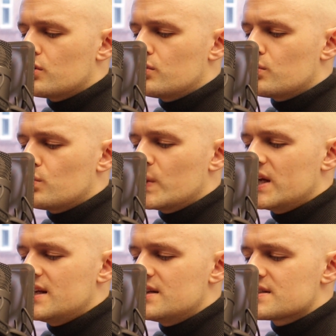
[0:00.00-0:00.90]
Could
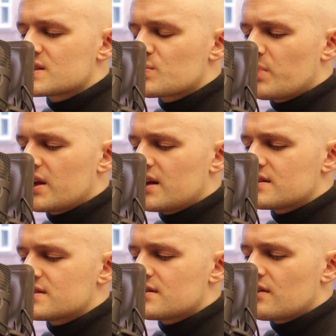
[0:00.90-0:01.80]
we
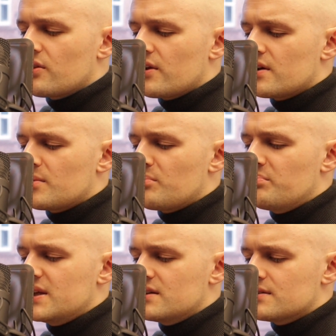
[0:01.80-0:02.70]
split the
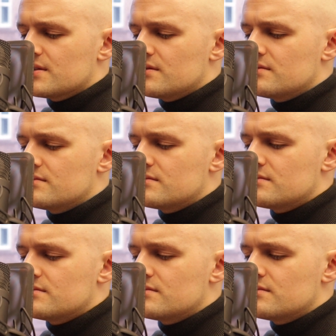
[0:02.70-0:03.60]
bill?
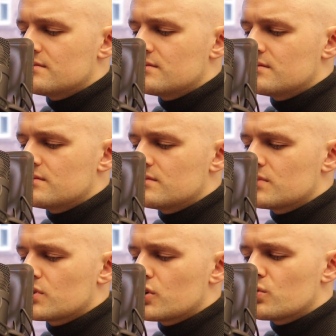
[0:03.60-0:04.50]

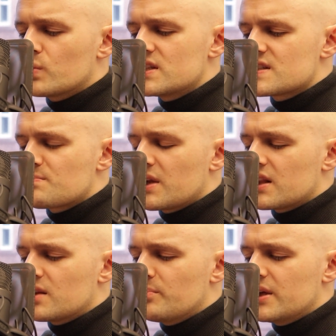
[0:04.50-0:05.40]
Could we
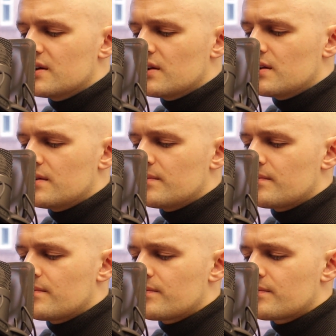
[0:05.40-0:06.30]
split the bill?